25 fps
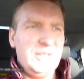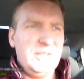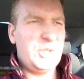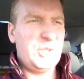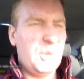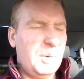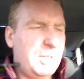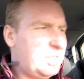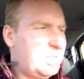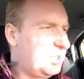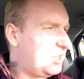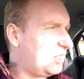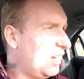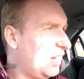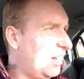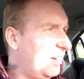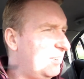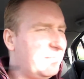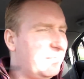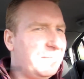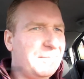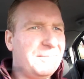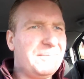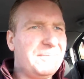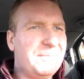So I just
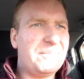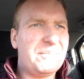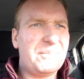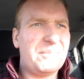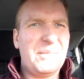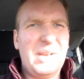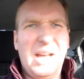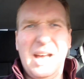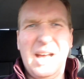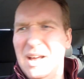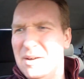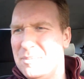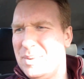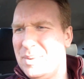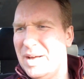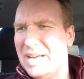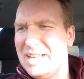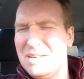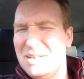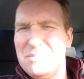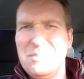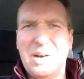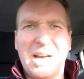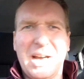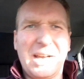got
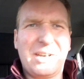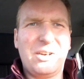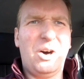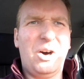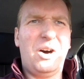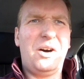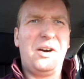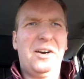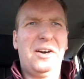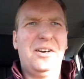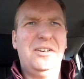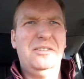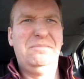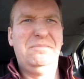back in my car